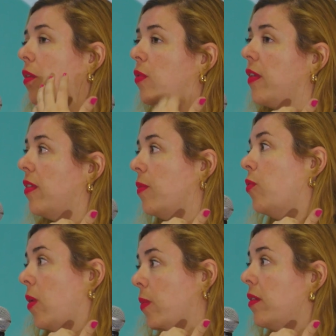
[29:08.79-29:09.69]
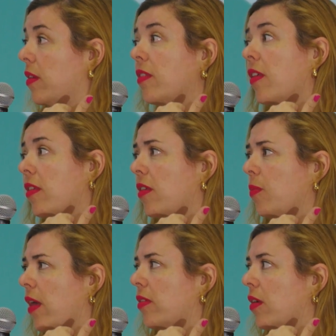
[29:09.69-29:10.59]
received remittances
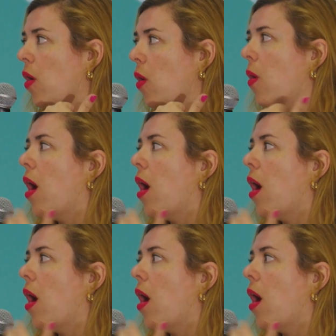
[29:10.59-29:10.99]
in Mexico